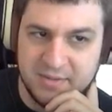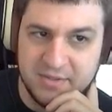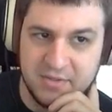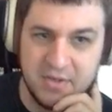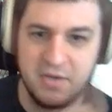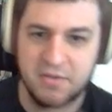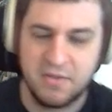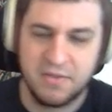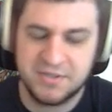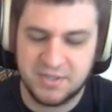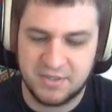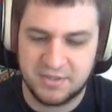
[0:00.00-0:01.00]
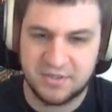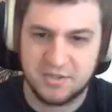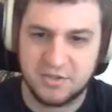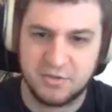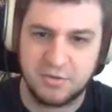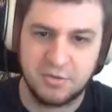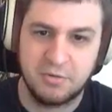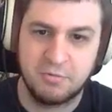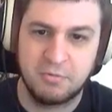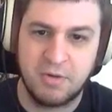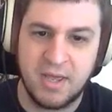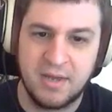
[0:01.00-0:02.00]
So I know that this is true
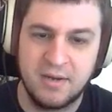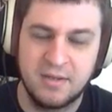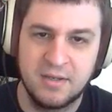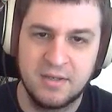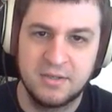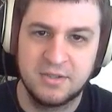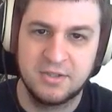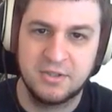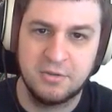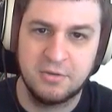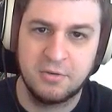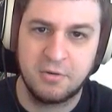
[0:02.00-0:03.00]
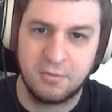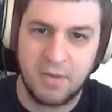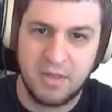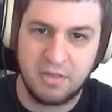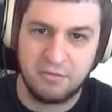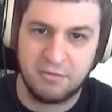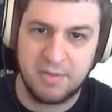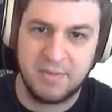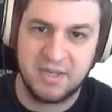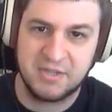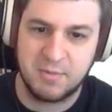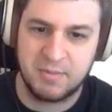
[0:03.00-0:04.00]
red 2 or red 3
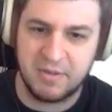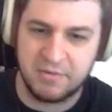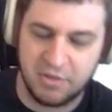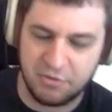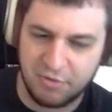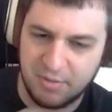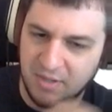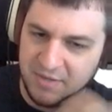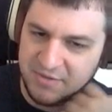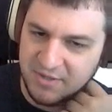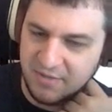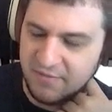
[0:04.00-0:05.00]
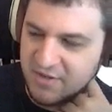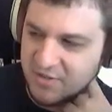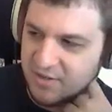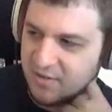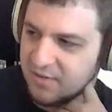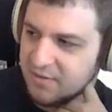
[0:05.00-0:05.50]
because we play with the 3 bluffs convention.